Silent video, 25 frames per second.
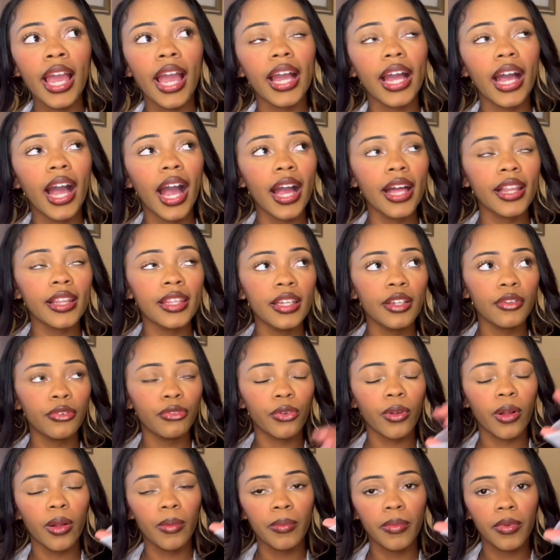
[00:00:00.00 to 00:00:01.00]
at Kylie
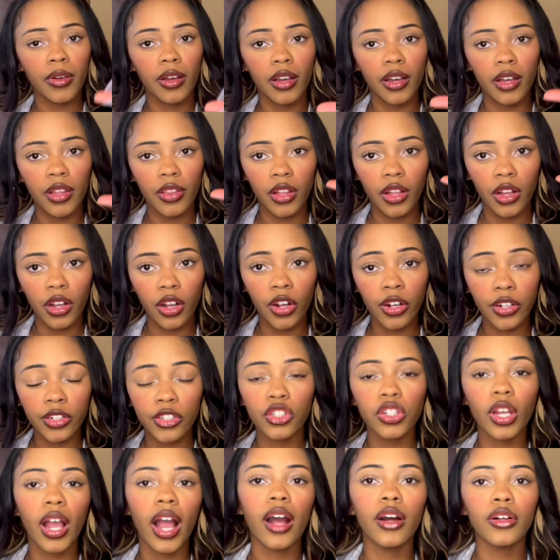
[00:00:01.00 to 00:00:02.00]
from her
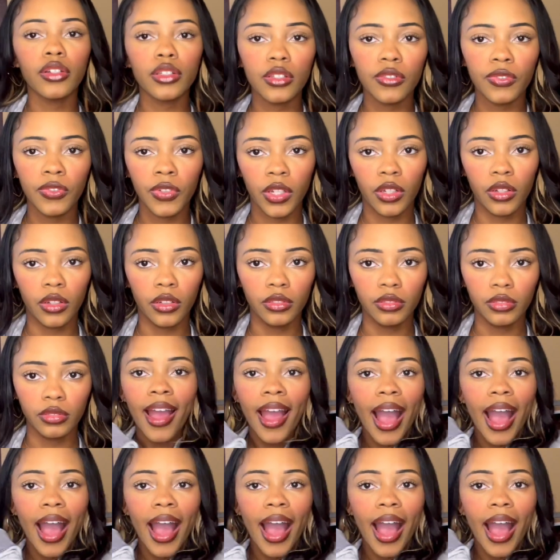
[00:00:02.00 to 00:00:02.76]
child's view.